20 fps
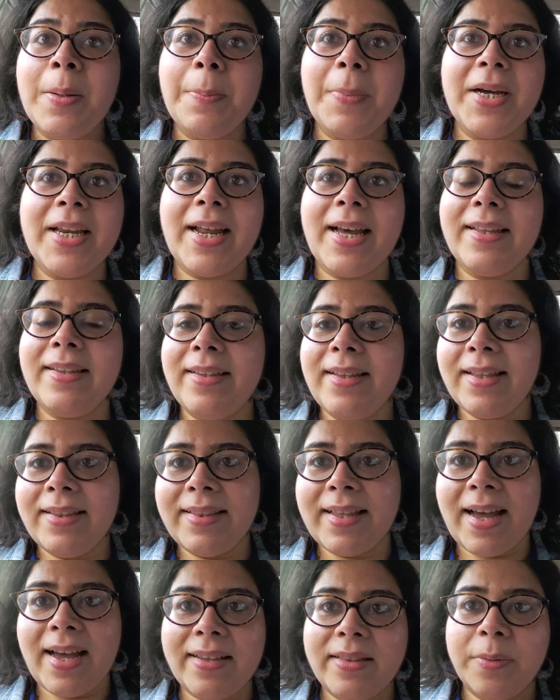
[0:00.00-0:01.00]
But other than
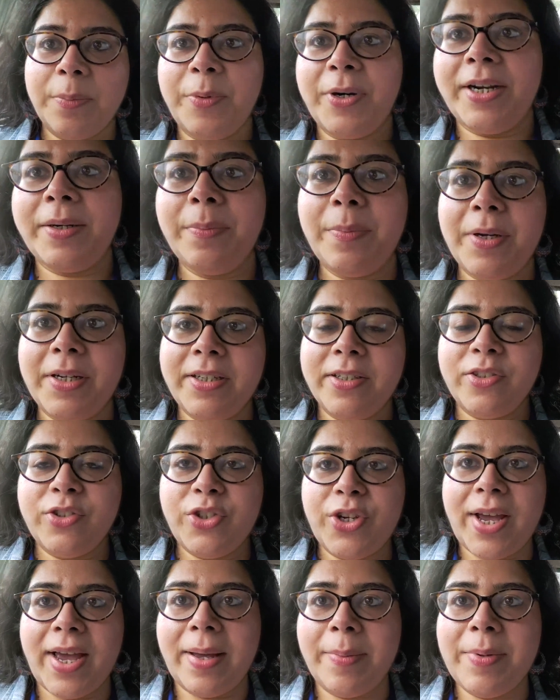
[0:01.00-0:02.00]
that, the bread, butter,
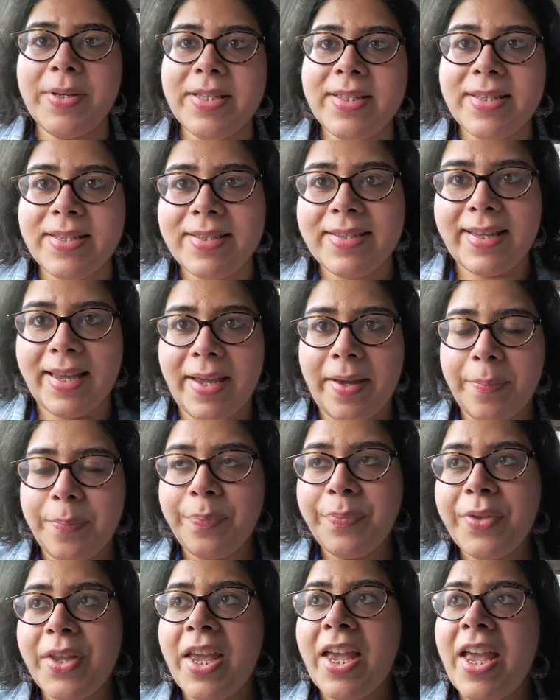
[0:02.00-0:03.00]
jam is the same.